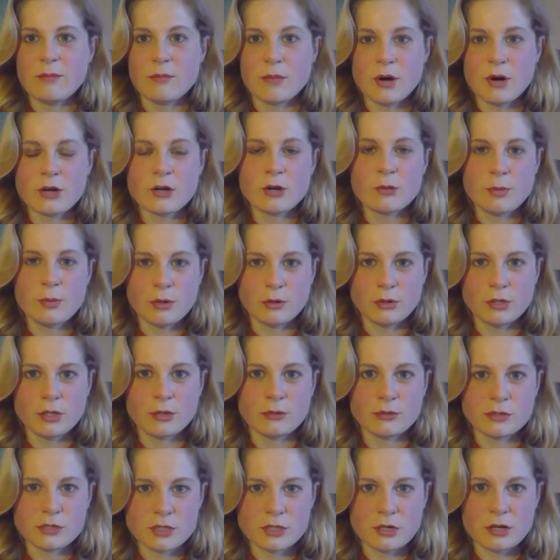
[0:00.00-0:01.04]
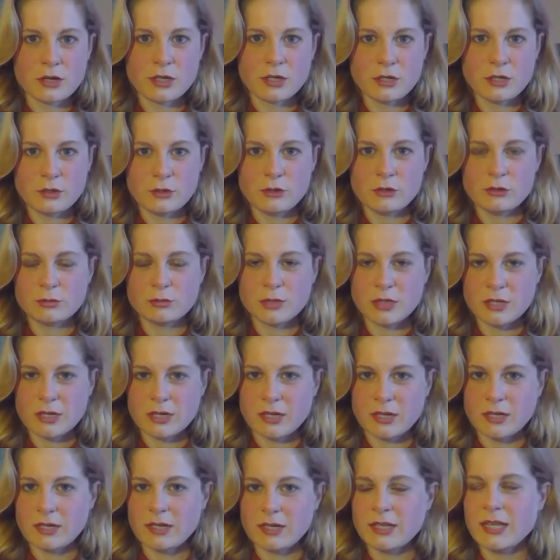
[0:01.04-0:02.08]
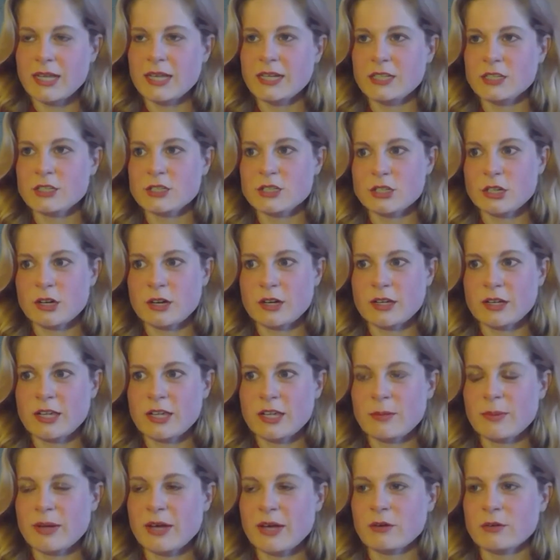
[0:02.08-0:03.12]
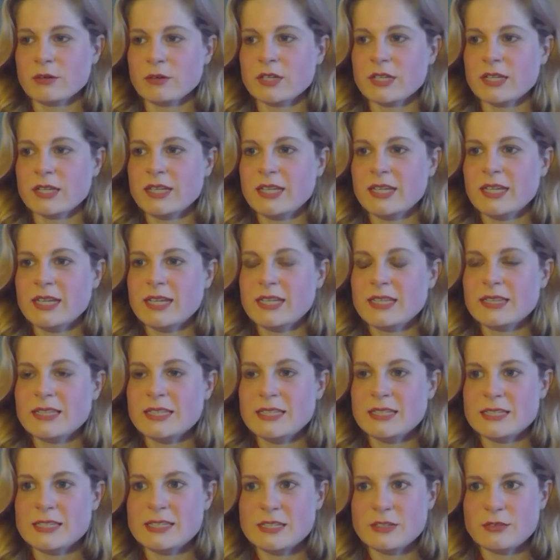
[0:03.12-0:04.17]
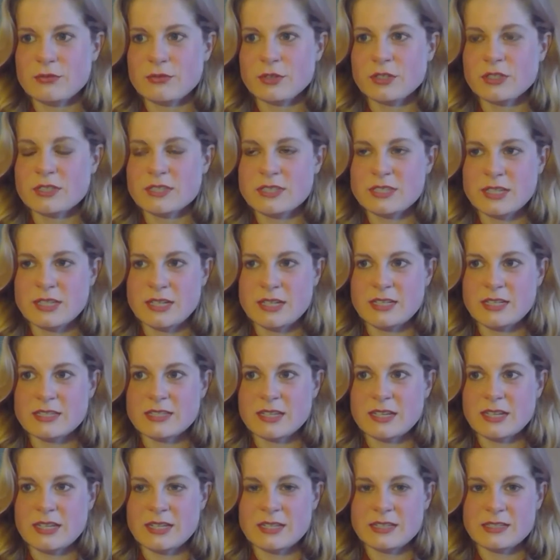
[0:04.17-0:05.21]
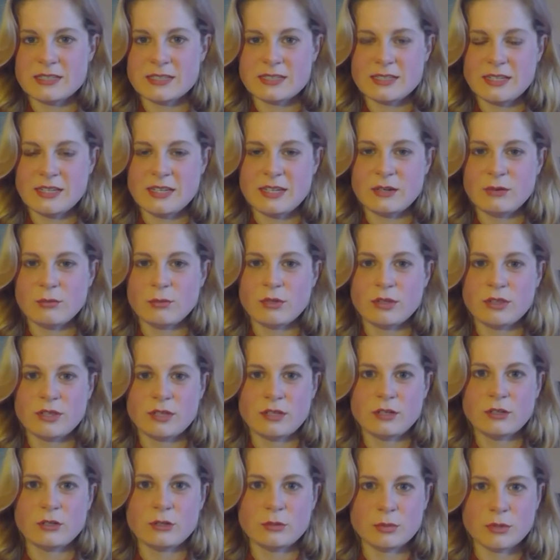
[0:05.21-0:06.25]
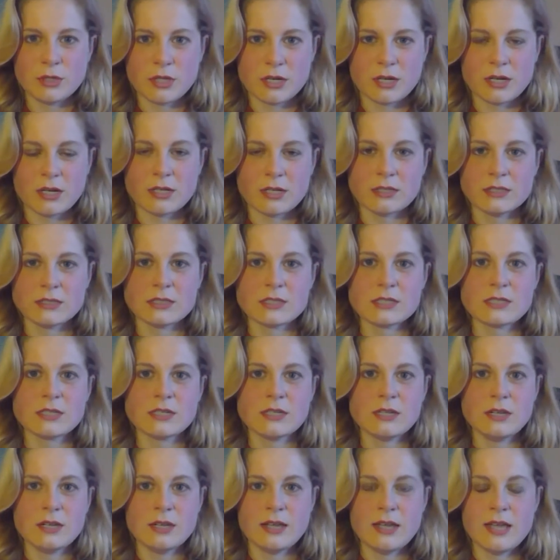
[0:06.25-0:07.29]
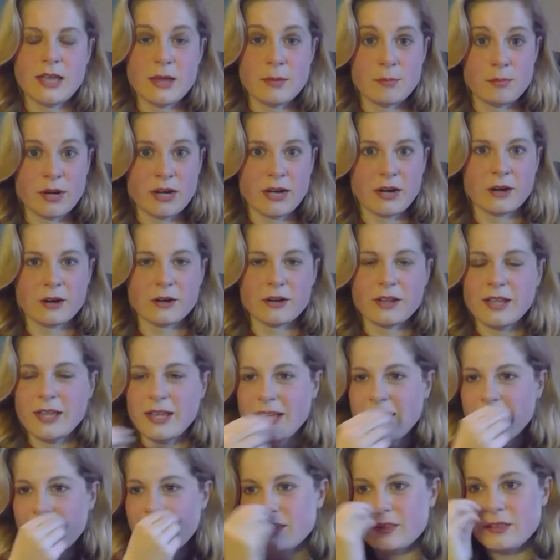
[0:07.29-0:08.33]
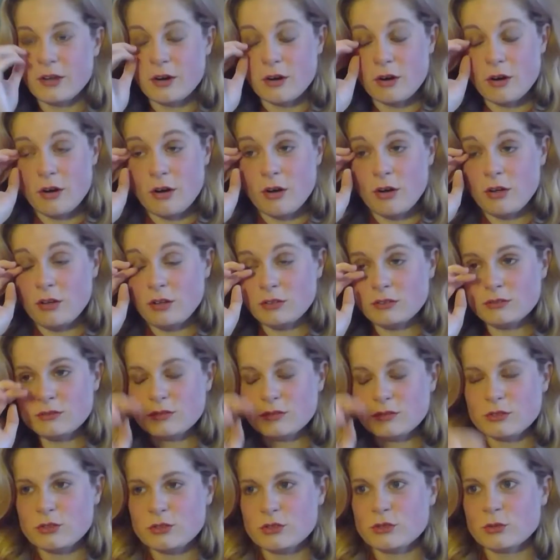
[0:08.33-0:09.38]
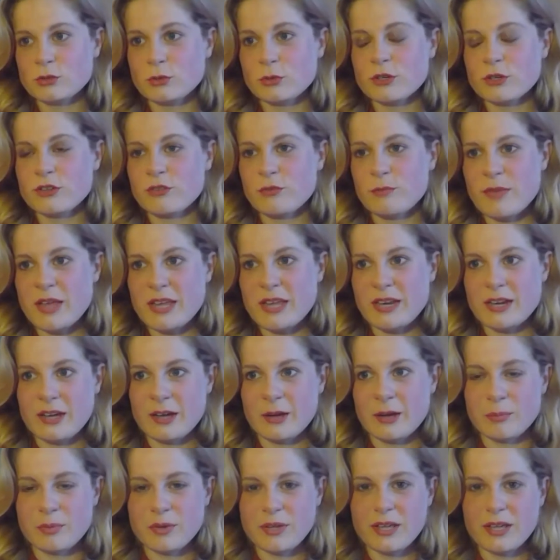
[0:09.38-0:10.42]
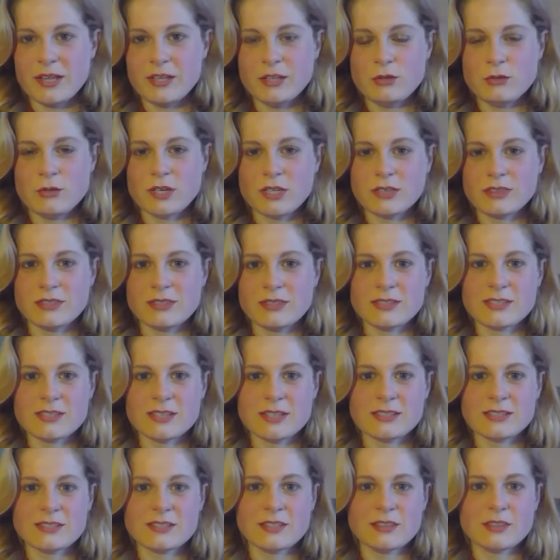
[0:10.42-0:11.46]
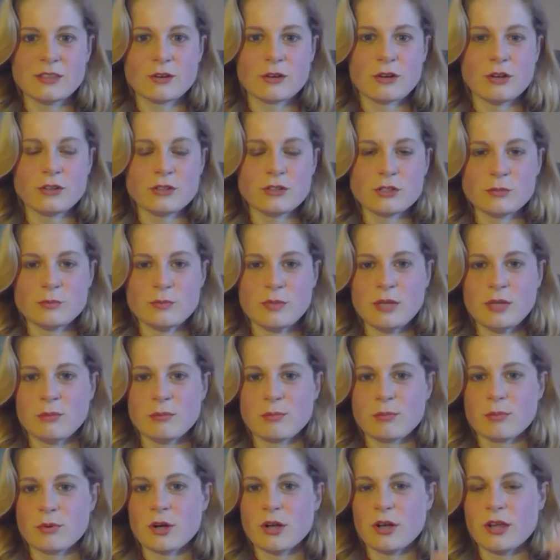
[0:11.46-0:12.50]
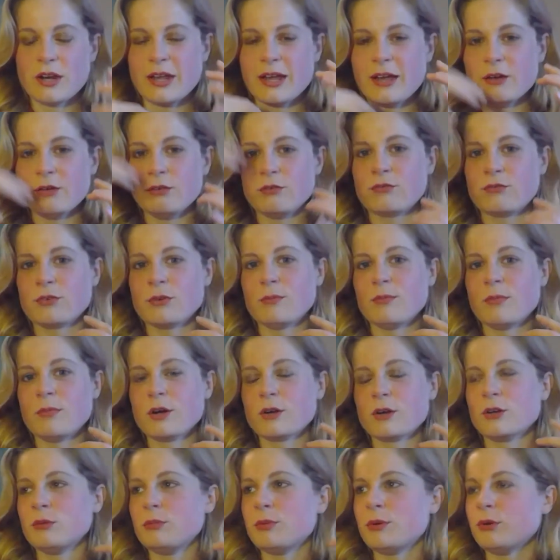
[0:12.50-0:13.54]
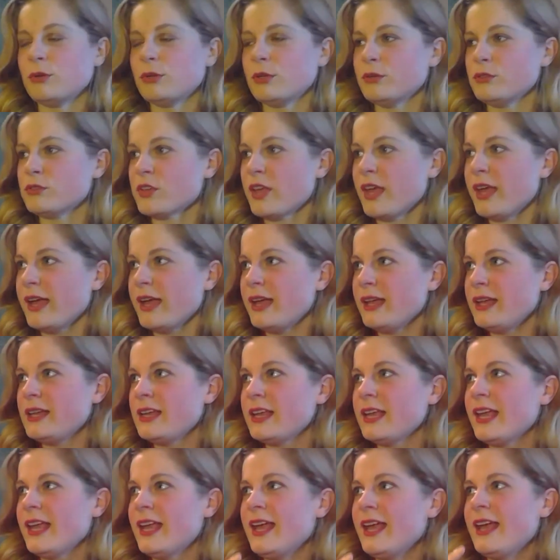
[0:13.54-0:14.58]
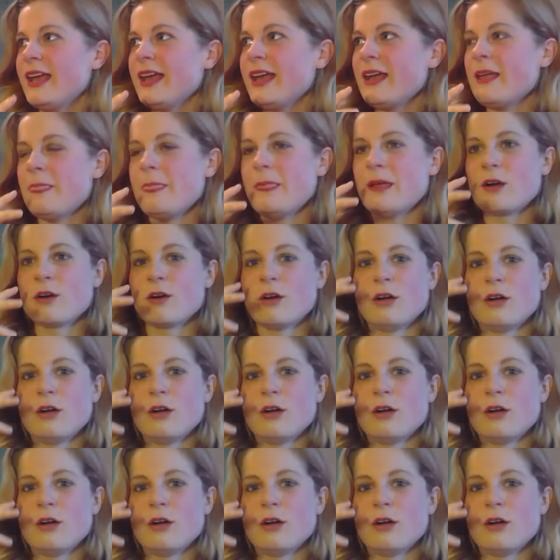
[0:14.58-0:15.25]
Marco Polo is talking to Kublai Khan, and he's talking about these different cities that he has seen within Kublai Khan's empire. They're all sort of made up, and you get this sense that they're all just being brought out from Marco Polo's head, and they're